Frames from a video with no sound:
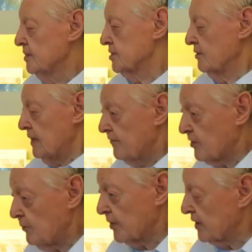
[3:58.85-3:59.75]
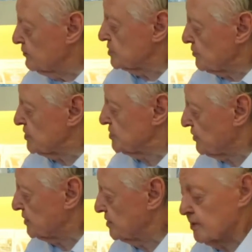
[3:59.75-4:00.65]
So everybody was
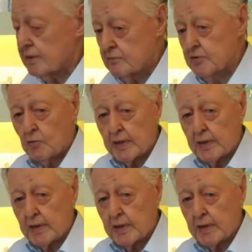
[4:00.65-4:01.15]
restricted to